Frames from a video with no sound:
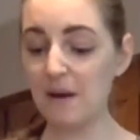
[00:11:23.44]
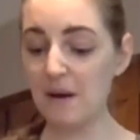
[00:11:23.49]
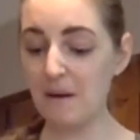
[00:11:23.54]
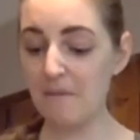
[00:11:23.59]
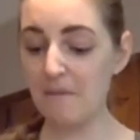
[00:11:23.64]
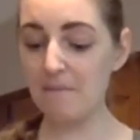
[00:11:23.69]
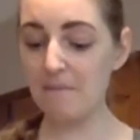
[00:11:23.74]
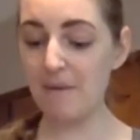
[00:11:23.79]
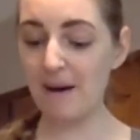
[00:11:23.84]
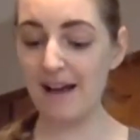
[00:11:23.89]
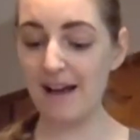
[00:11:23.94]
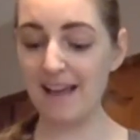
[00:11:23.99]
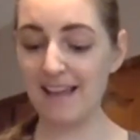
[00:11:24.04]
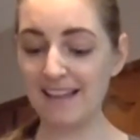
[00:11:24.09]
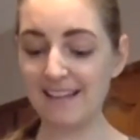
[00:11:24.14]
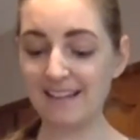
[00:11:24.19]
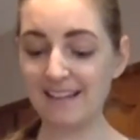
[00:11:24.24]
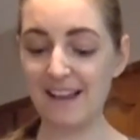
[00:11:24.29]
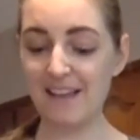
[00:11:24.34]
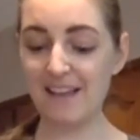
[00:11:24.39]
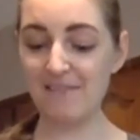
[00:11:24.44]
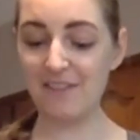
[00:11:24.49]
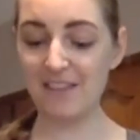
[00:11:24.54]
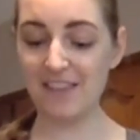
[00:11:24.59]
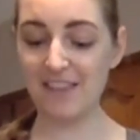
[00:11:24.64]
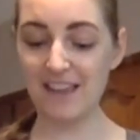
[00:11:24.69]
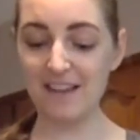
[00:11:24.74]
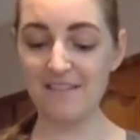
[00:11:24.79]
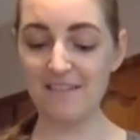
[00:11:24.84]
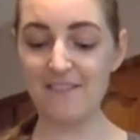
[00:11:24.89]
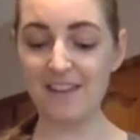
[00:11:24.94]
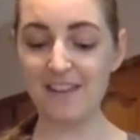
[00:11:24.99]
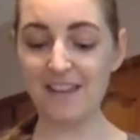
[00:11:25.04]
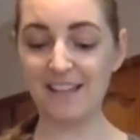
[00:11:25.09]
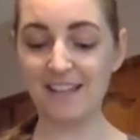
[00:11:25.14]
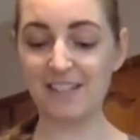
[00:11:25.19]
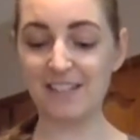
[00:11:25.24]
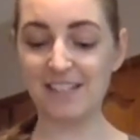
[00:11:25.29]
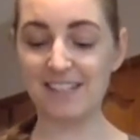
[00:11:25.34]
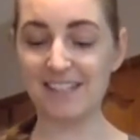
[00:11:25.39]
but if you think of
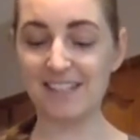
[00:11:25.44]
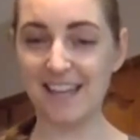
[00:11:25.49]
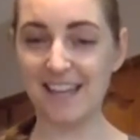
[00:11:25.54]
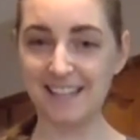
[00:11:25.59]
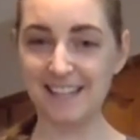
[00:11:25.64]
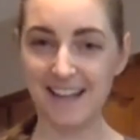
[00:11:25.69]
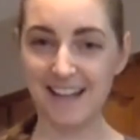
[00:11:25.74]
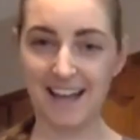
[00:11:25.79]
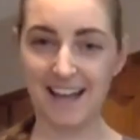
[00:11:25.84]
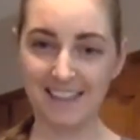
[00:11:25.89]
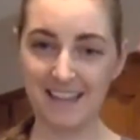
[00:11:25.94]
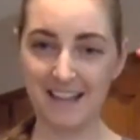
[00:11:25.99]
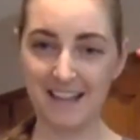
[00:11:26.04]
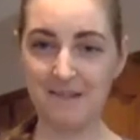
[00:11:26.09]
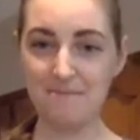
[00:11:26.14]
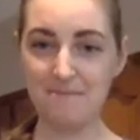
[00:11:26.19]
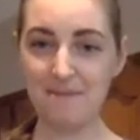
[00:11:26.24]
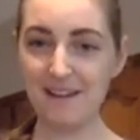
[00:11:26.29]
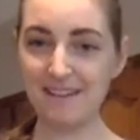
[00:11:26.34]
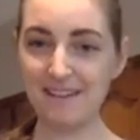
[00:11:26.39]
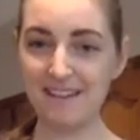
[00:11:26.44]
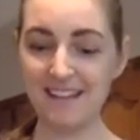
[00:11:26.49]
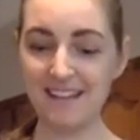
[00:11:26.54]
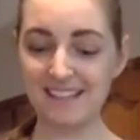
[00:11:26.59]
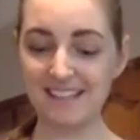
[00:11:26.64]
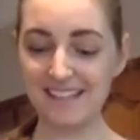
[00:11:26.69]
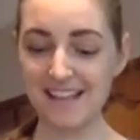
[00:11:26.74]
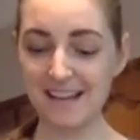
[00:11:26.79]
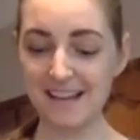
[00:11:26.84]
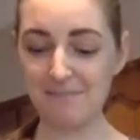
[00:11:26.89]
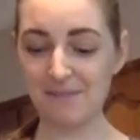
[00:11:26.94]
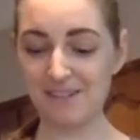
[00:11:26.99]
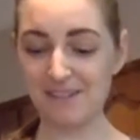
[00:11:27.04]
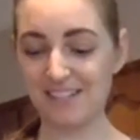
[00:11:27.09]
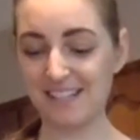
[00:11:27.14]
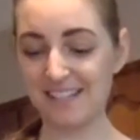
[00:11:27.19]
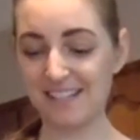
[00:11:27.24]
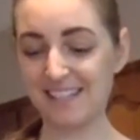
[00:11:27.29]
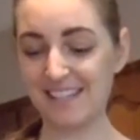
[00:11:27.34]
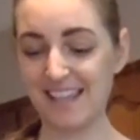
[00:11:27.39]
it just like not thinking about an insect, but
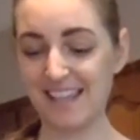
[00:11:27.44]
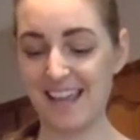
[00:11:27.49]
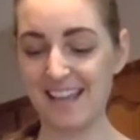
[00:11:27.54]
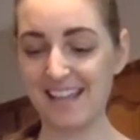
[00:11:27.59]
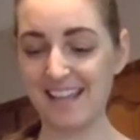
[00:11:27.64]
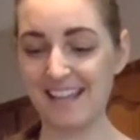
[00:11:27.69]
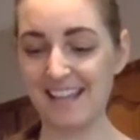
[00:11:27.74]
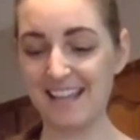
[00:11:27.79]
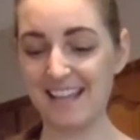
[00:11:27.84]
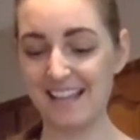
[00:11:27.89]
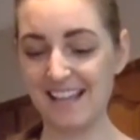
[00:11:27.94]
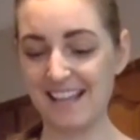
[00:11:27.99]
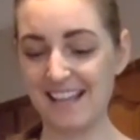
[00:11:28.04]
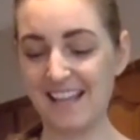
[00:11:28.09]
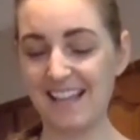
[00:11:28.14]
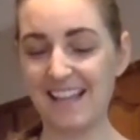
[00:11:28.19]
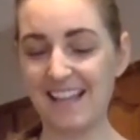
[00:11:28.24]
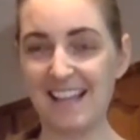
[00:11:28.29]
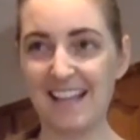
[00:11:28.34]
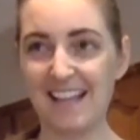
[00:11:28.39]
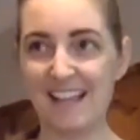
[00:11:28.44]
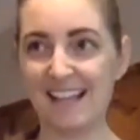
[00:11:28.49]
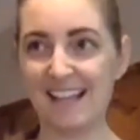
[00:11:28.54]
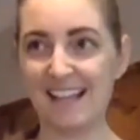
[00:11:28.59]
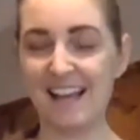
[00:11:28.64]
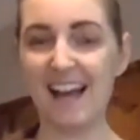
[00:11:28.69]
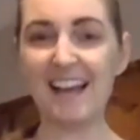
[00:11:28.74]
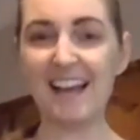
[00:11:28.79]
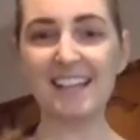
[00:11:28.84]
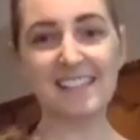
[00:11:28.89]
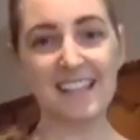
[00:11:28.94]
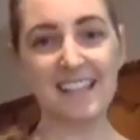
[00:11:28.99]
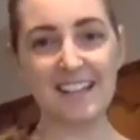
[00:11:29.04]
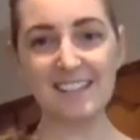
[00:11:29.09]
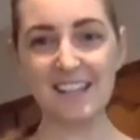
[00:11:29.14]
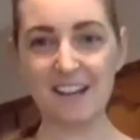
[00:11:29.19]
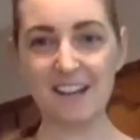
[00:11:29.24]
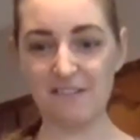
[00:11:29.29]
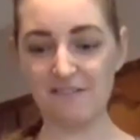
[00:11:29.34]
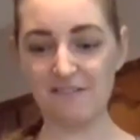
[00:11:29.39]
just like, it kind of sounds
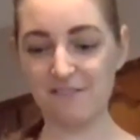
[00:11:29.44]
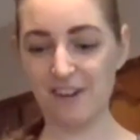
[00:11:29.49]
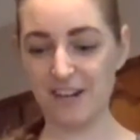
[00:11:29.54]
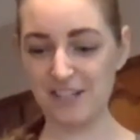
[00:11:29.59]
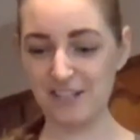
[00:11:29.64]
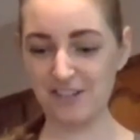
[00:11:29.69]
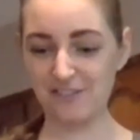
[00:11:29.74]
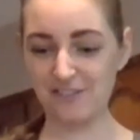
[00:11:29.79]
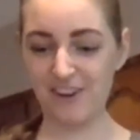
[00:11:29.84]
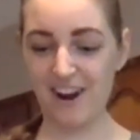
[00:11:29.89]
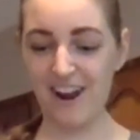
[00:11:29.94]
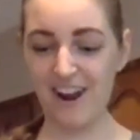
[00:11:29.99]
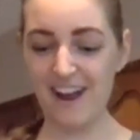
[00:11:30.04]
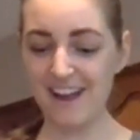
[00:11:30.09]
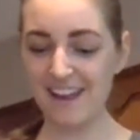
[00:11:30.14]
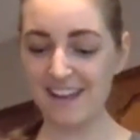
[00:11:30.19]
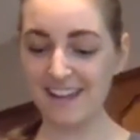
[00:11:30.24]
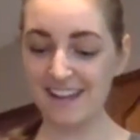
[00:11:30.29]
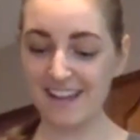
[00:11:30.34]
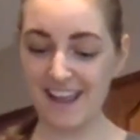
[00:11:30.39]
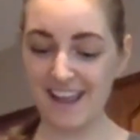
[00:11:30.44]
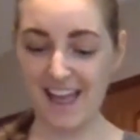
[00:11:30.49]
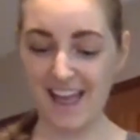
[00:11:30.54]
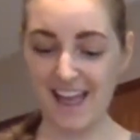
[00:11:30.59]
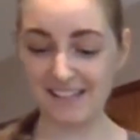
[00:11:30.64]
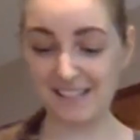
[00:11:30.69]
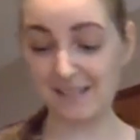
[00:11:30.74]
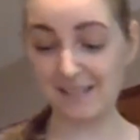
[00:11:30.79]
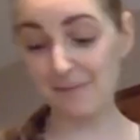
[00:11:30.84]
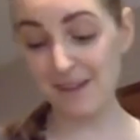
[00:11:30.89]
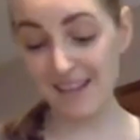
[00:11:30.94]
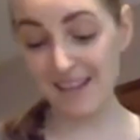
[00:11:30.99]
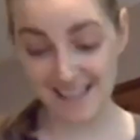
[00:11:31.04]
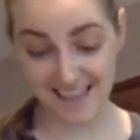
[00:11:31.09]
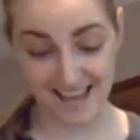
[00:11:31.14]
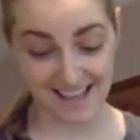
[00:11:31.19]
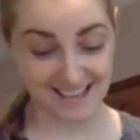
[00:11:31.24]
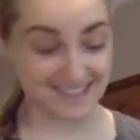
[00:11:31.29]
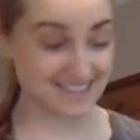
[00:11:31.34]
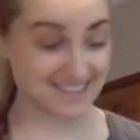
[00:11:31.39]
like a French fry, and to me
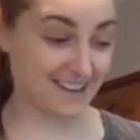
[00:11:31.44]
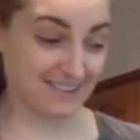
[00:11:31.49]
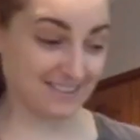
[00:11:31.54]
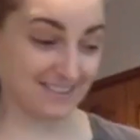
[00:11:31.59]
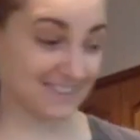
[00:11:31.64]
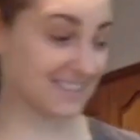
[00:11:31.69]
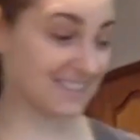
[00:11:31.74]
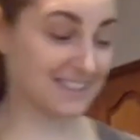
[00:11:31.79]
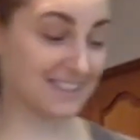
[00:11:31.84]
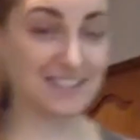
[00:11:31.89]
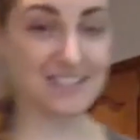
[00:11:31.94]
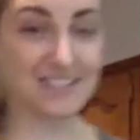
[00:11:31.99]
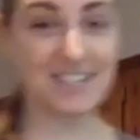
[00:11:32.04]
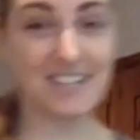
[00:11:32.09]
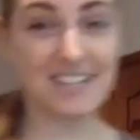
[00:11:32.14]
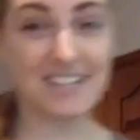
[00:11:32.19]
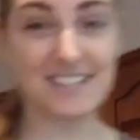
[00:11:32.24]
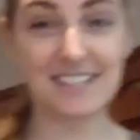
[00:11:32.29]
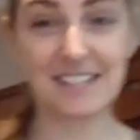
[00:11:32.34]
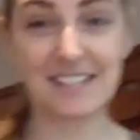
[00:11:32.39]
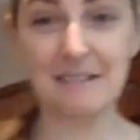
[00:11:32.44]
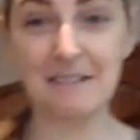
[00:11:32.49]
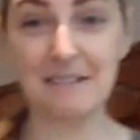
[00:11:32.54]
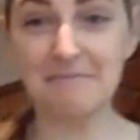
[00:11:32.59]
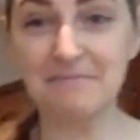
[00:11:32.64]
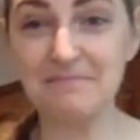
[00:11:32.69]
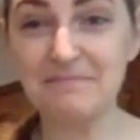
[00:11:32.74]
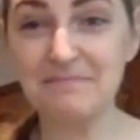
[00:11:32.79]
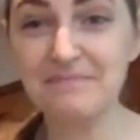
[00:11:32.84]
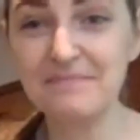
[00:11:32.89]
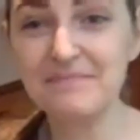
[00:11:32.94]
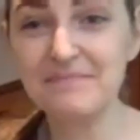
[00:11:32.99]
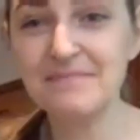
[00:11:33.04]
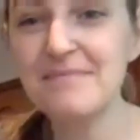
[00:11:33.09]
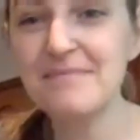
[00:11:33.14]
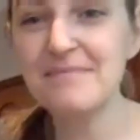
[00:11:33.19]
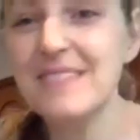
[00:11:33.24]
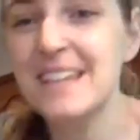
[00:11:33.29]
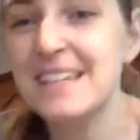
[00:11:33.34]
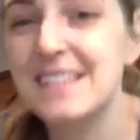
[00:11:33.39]
that sounds delicious.
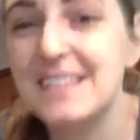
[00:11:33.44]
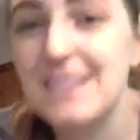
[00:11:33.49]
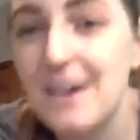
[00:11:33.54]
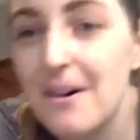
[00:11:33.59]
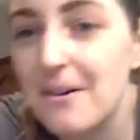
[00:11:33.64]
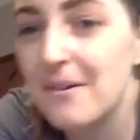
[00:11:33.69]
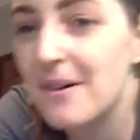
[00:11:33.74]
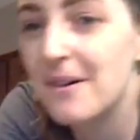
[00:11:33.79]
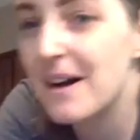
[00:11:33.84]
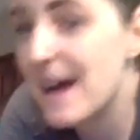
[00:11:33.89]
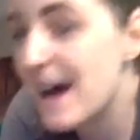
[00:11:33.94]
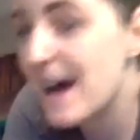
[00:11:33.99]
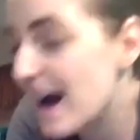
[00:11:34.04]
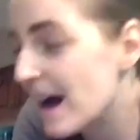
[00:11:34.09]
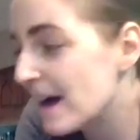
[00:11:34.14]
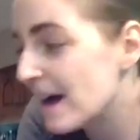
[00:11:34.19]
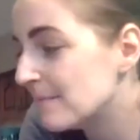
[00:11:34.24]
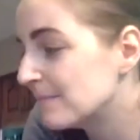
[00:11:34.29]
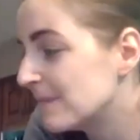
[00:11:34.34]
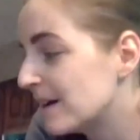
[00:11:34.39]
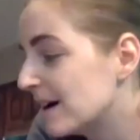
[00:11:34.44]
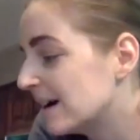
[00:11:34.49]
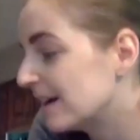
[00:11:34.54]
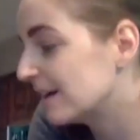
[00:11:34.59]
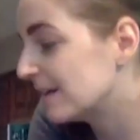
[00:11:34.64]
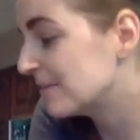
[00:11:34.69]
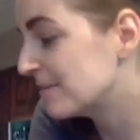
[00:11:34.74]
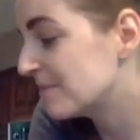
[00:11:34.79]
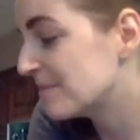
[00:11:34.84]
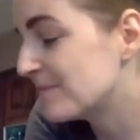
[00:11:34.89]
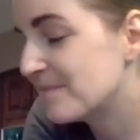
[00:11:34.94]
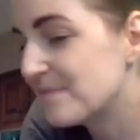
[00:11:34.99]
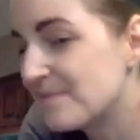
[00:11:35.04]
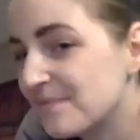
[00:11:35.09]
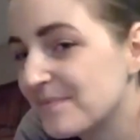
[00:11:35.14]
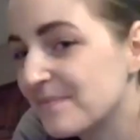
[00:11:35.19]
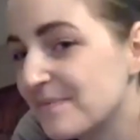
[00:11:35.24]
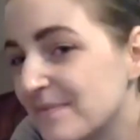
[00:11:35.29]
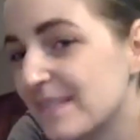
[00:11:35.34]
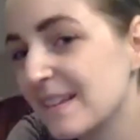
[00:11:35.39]
So I'm
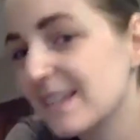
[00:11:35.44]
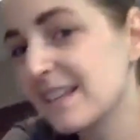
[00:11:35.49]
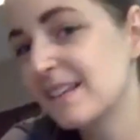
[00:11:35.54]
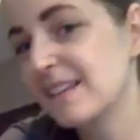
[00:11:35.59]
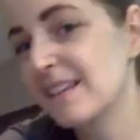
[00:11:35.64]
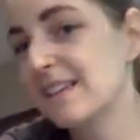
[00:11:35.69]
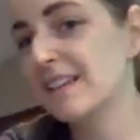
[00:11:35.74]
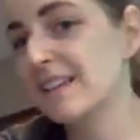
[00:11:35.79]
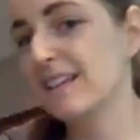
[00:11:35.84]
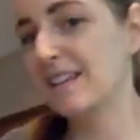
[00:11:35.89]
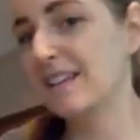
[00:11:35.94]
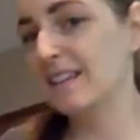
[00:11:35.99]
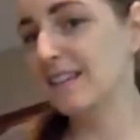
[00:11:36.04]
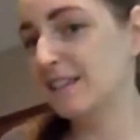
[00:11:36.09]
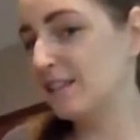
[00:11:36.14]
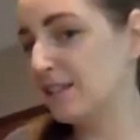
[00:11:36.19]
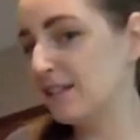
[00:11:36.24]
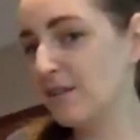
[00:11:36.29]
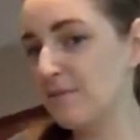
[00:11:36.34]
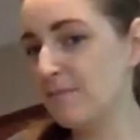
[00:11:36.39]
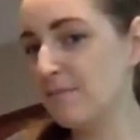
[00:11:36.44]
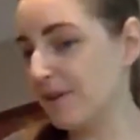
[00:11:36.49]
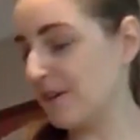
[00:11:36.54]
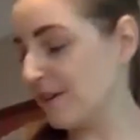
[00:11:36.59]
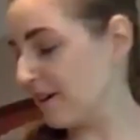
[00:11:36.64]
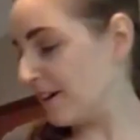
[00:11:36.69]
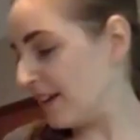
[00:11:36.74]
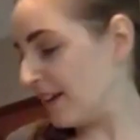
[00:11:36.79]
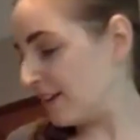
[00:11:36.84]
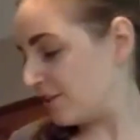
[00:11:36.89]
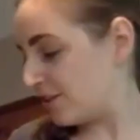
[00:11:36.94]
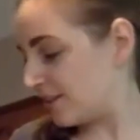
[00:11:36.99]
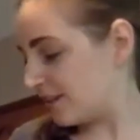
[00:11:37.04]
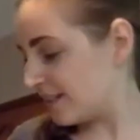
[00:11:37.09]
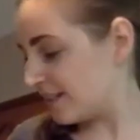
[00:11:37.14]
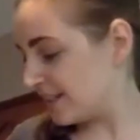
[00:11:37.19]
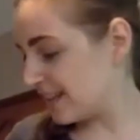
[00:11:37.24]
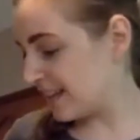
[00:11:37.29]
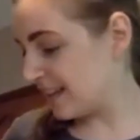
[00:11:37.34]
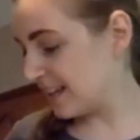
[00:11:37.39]
super
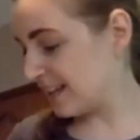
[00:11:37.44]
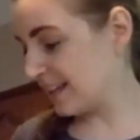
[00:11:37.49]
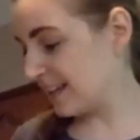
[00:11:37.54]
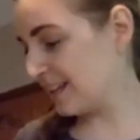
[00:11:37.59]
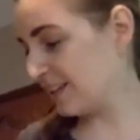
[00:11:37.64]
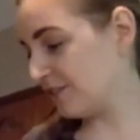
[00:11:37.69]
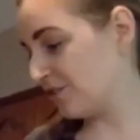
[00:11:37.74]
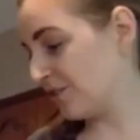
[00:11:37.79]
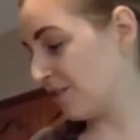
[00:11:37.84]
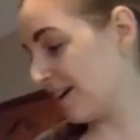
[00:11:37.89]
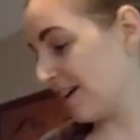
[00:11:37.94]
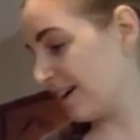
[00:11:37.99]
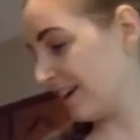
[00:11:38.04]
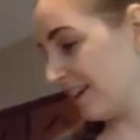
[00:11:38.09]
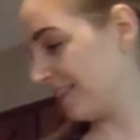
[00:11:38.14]
interested in trying